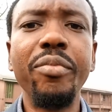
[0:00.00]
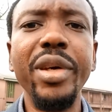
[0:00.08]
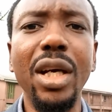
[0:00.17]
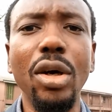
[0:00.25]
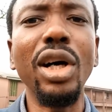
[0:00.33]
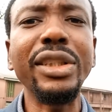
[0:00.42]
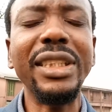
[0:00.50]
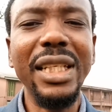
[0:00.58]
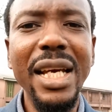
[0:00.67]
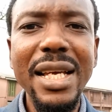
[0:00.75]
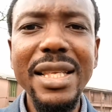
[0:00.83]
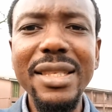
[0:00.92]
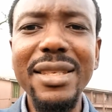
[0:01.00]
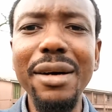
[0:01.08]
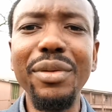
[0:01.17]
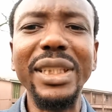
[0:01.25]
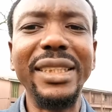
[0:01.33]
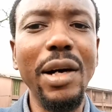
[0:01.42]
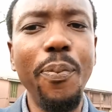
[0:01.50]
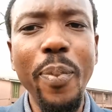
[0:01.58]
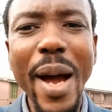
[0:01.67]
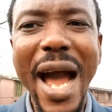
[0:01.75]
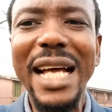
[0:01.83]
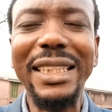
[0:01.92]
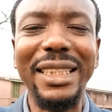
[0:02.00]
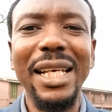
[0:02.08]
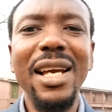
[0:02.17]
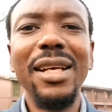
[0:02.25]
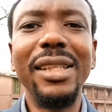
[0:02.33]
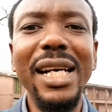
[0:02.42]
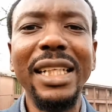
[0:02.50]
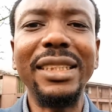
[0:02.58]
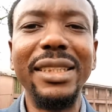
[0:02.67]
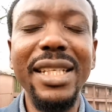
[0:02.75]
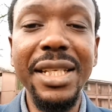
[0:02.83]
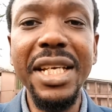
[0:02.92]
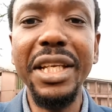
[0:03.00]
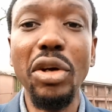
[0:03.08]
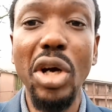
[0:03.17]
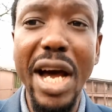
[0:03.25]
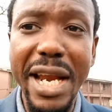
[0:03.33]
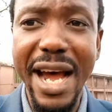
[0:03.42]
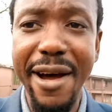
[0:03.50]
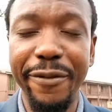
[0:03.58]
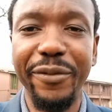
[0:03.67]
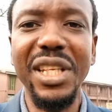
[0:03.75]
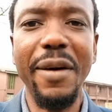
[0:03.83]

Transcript: Because there is the part that they need to cut off,